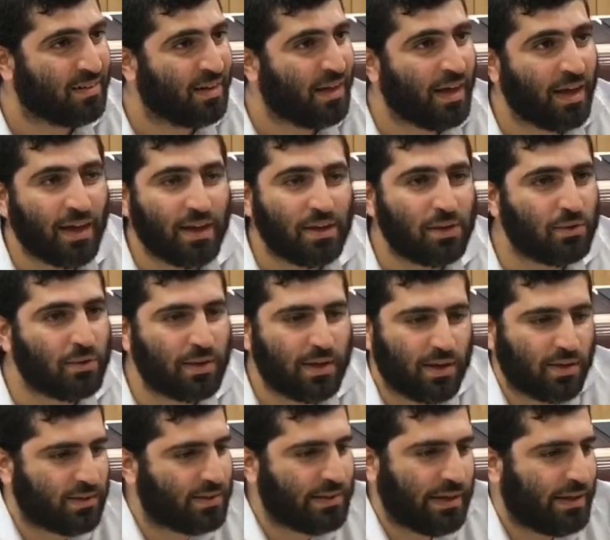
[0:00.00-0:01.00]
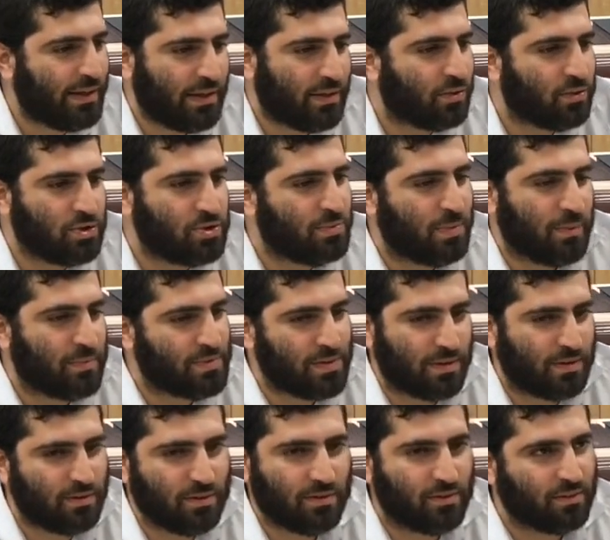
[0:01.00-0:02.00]
How do you hear that I get goosebumps? I
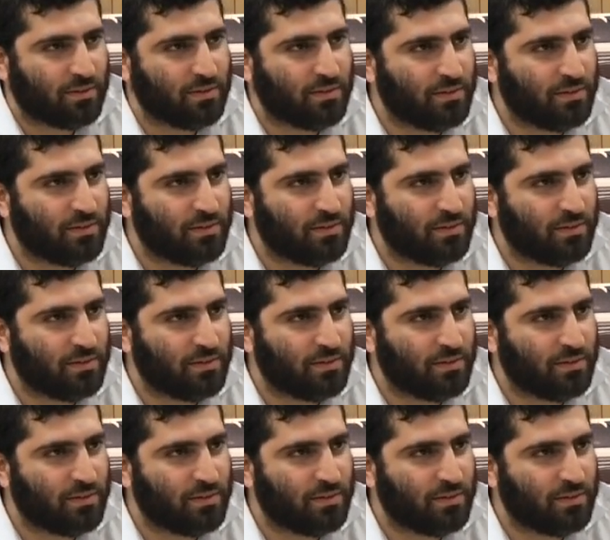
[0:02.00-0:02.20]
don't know.